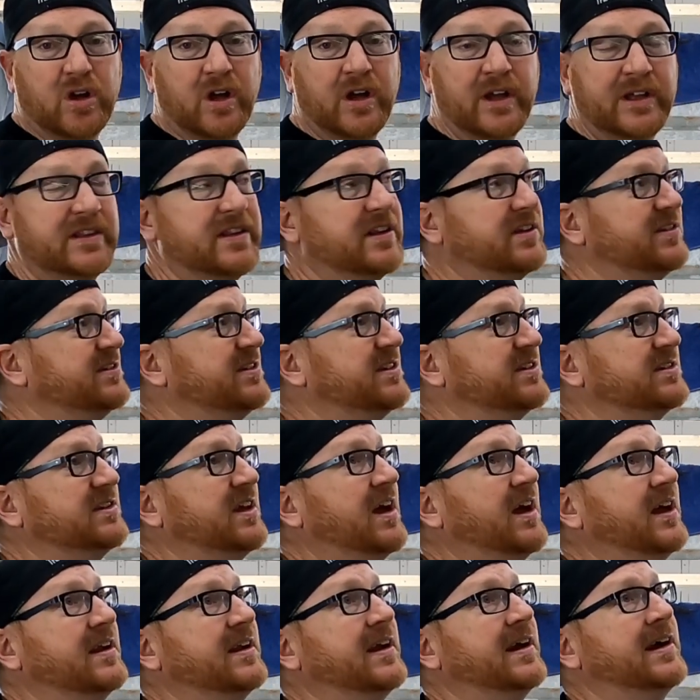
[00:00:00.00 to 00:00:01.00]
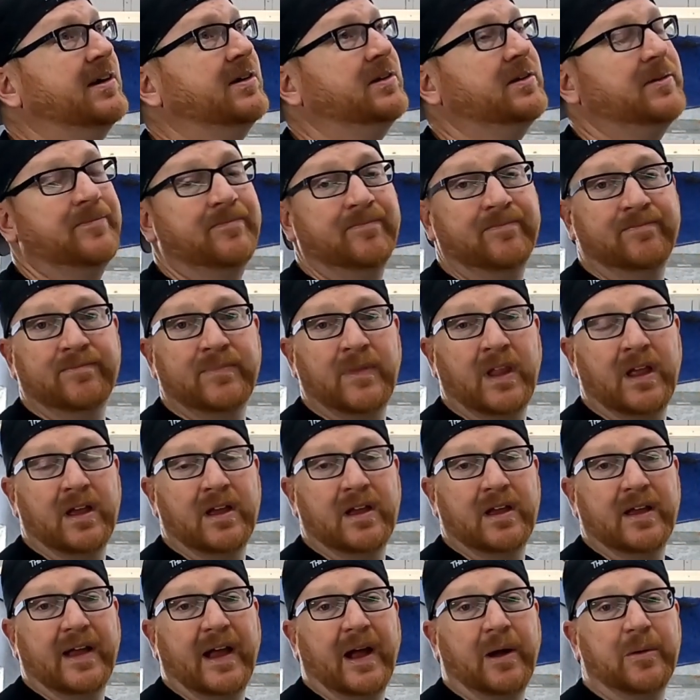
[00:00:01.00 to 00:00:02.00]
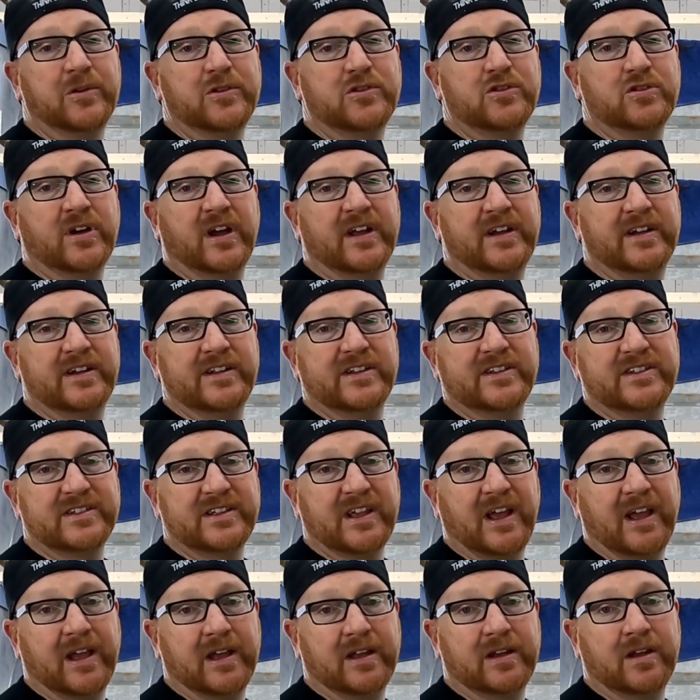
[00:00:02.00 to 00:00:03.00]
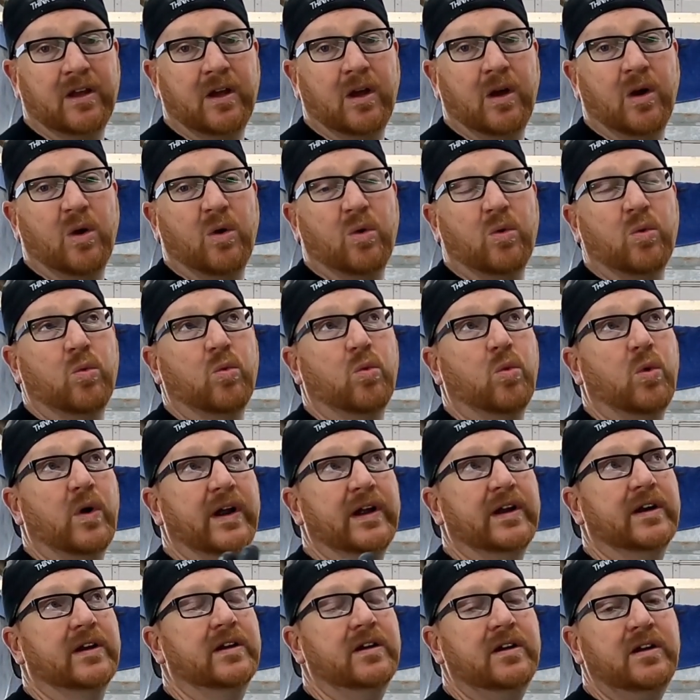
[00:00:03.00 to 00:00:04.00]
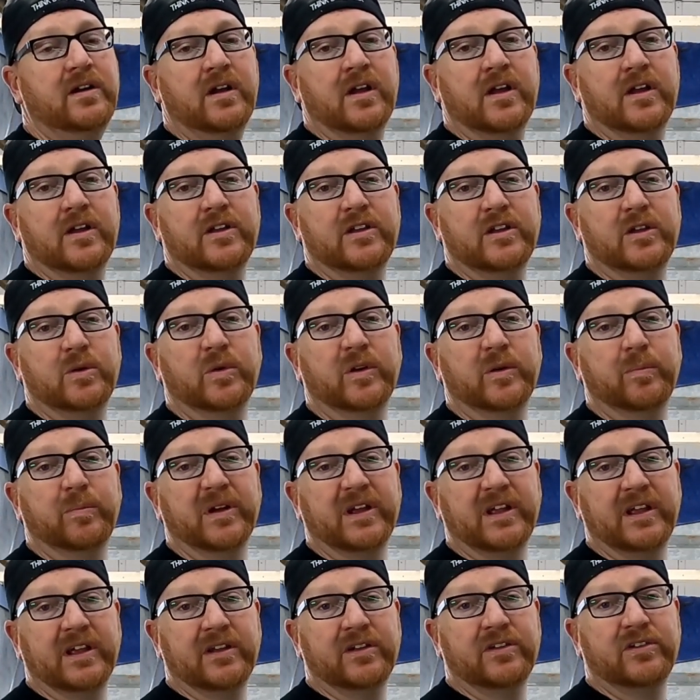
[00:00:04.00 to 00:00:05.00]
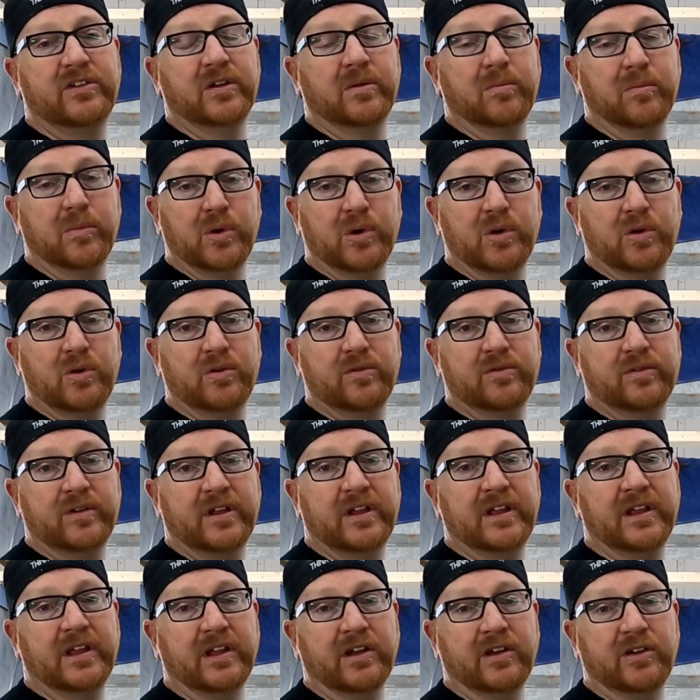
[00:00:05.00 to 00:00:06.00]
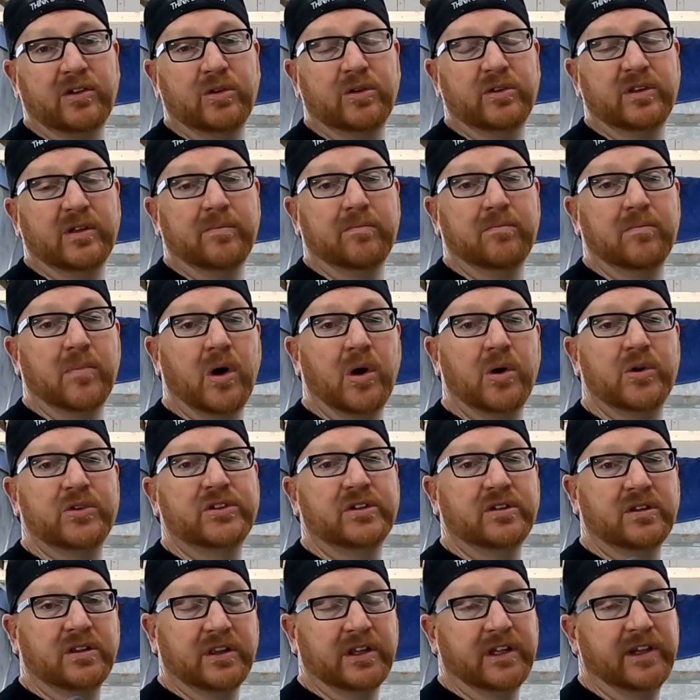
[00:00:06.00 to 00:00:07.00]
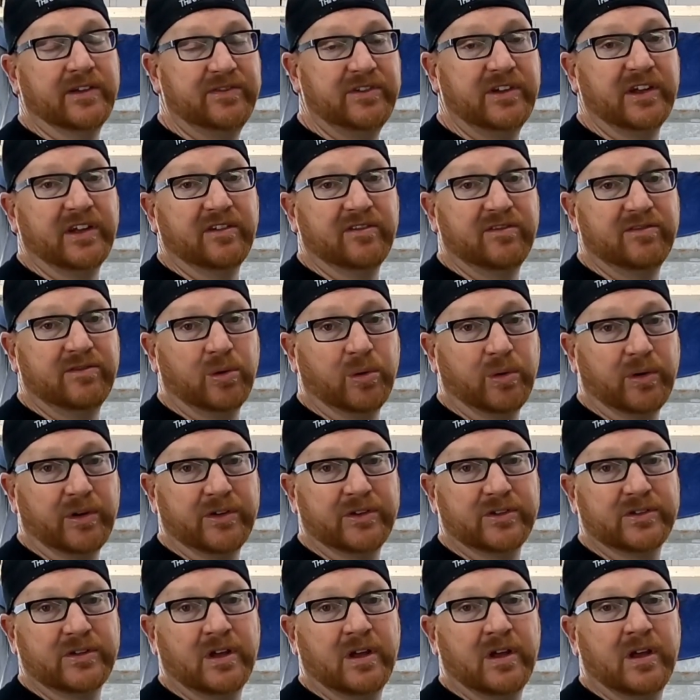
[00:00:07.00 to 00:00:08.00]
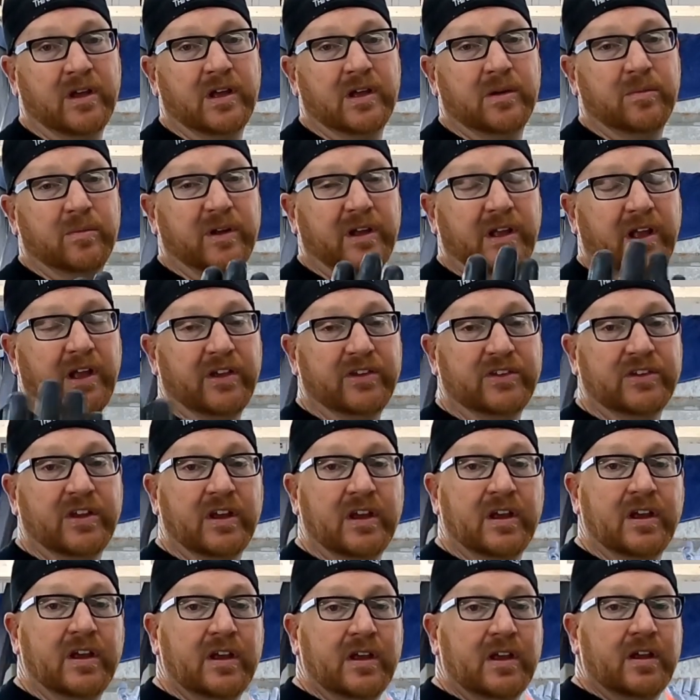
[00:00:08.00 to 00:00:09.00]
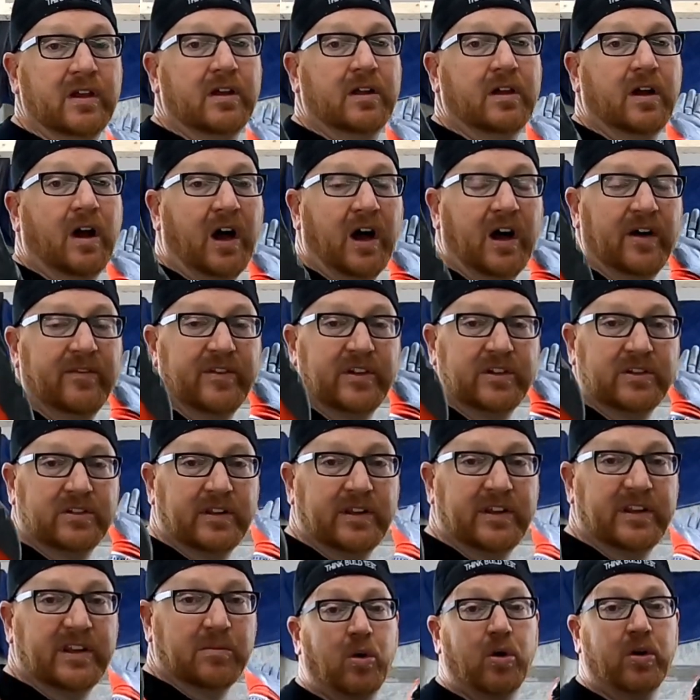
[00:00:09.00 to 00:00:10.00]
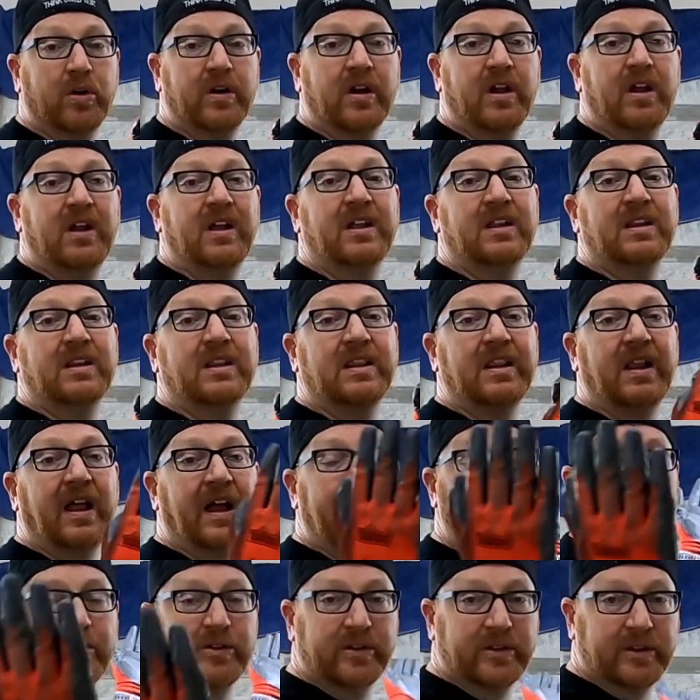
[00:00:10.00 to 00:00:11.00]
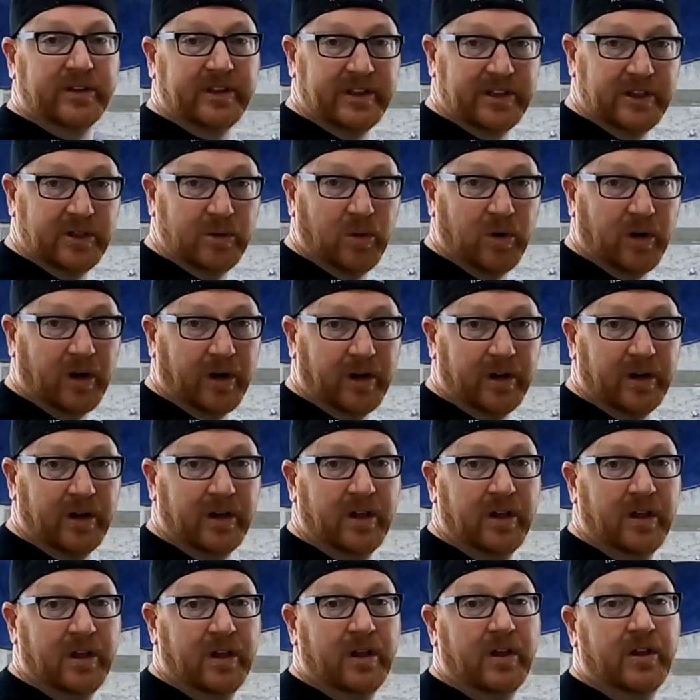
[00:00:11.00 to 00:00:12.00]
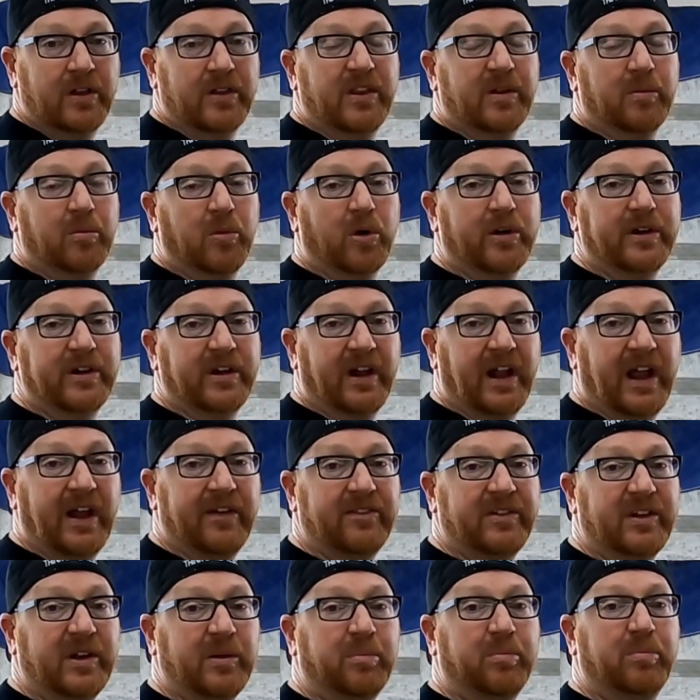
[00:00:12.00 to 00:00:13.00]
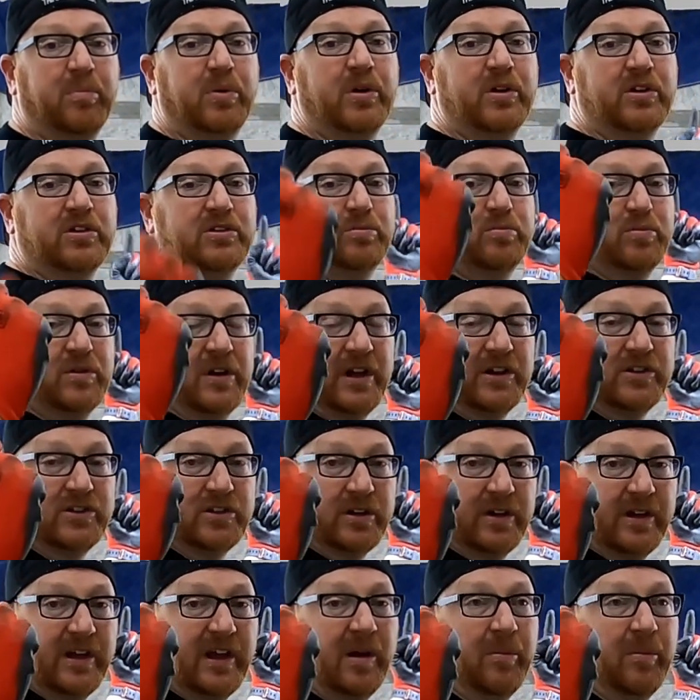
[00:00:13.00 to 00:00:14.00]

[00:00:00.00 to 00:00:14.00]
drawing this design out, I was trying to decide where you would begin to move into the most lifting force because obviously the more laterally you are, the more you're having to push pressure